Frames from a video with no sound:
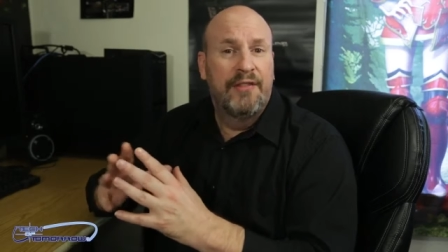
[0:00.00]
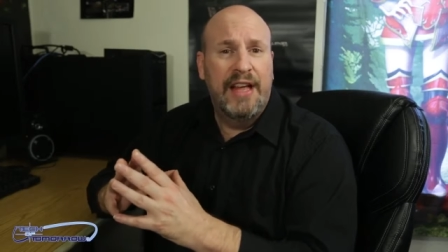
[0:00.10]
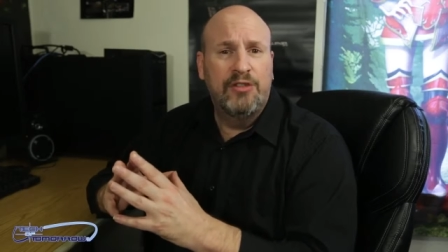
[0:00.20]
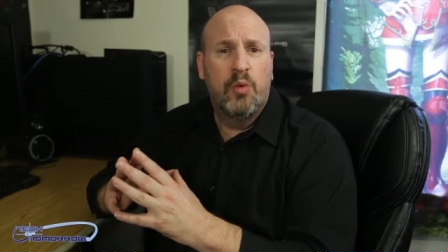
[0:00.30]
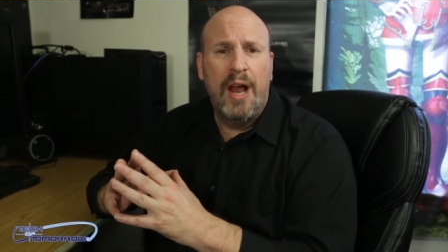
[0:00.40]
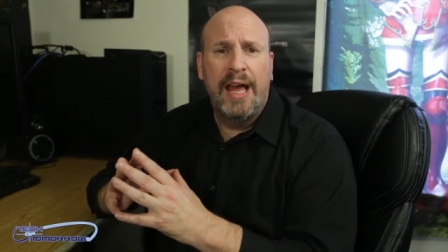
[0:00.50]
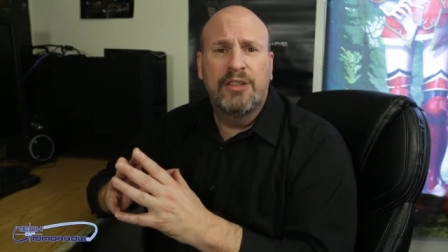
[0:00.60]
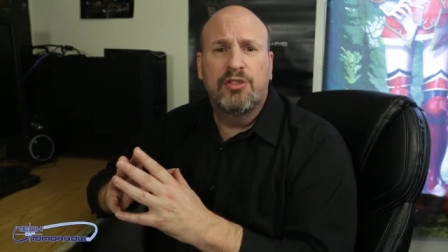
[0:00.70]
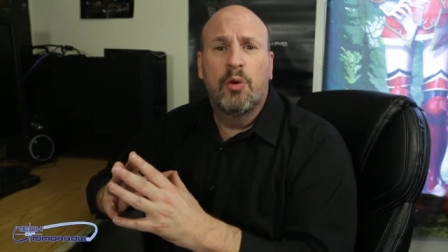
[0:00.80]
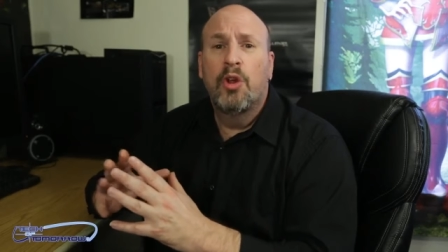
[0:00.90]
That's
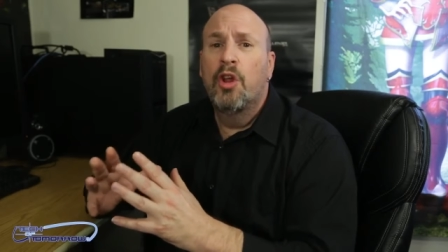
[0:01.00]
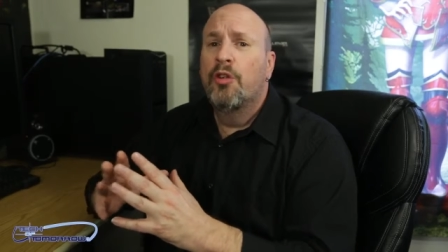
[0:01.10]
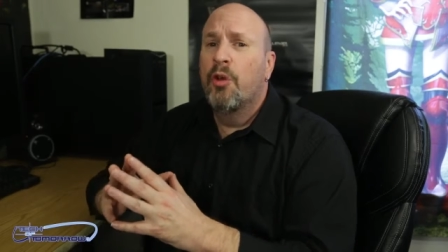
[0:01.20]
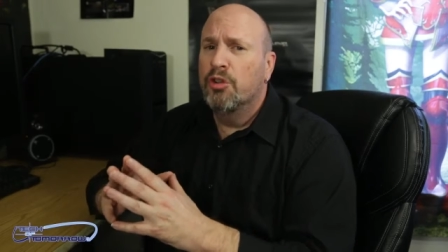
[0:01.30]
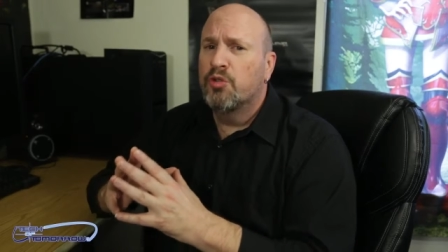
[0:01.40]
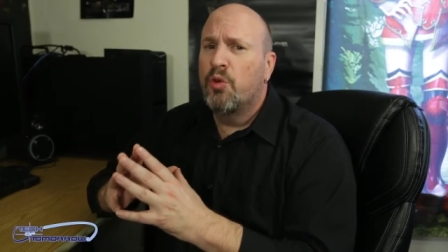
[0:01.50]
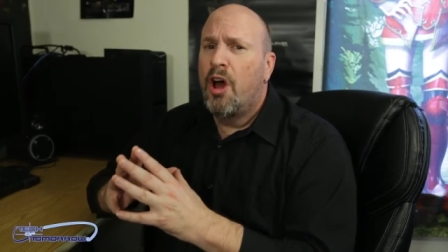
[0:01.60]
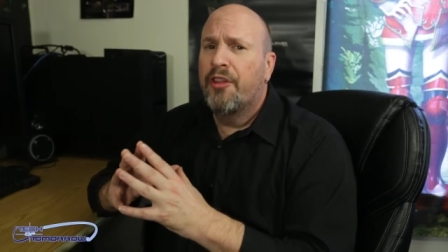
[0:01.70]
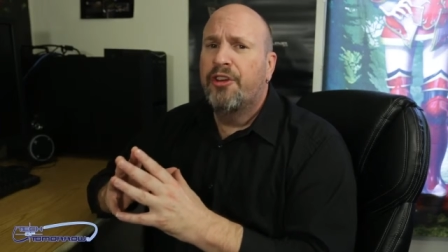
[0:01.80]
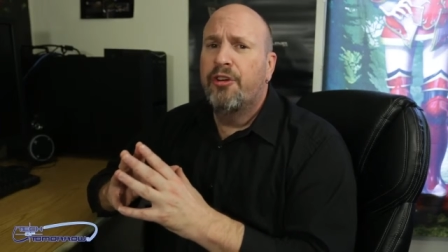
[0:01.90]
right. So those are
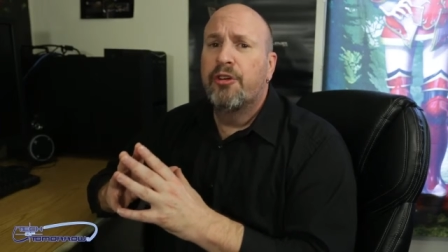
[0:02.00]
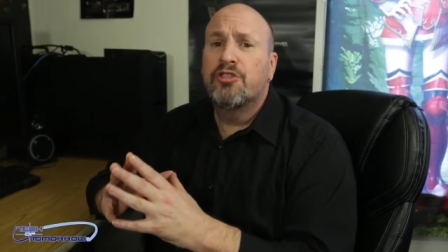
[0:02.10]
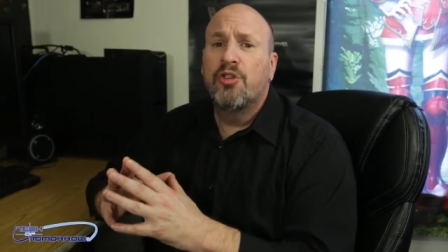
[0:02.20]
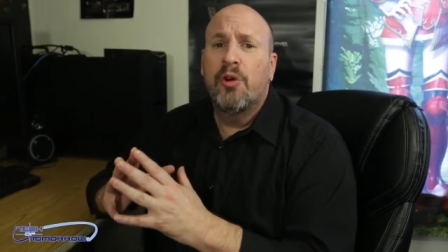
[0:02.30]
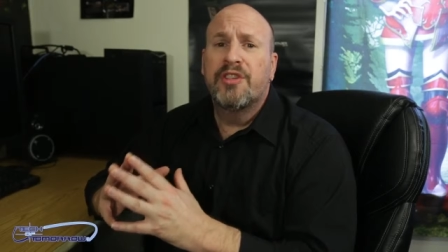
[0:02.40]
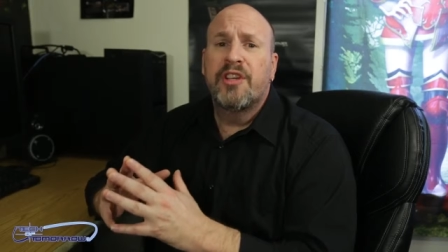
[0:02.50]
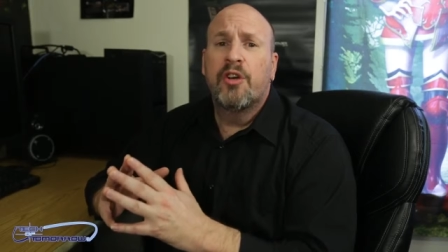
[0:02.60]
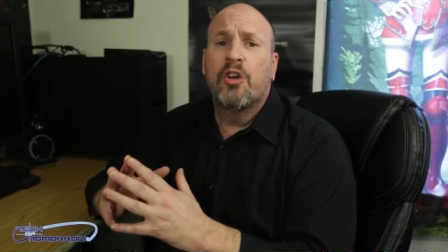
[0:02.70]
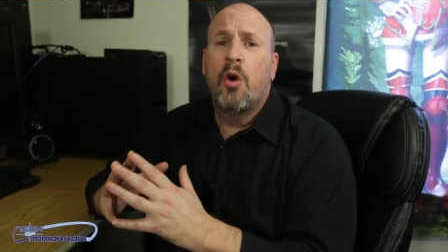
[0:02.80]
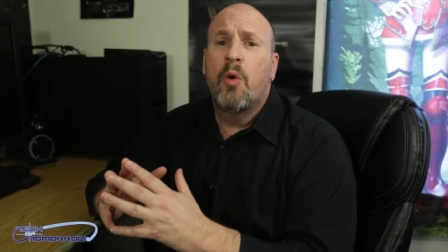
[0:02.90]
all the current stories stories that
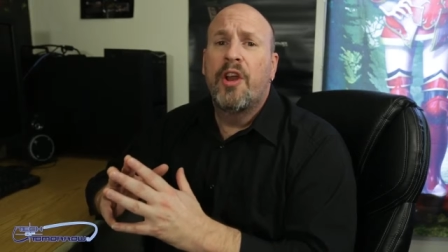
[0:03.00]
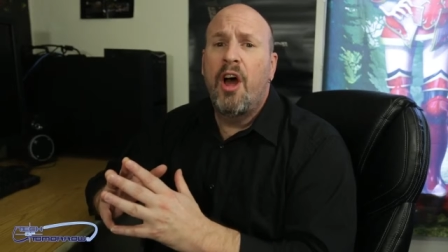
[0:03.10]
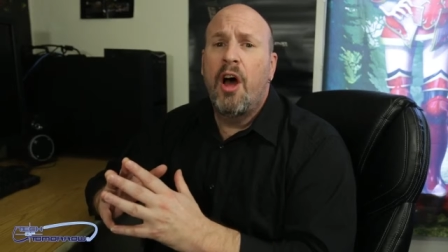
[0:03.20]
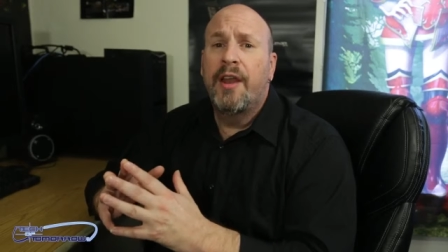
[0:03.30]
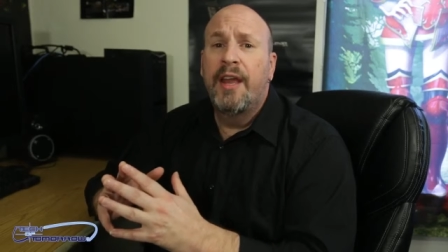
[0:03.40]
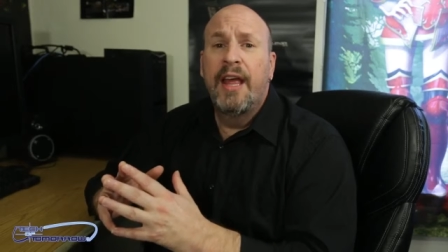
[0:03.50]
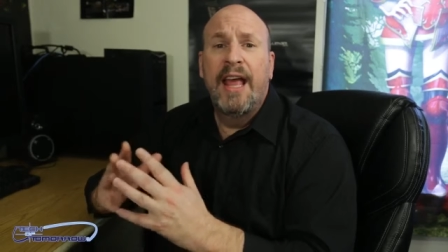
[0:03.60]
are going on.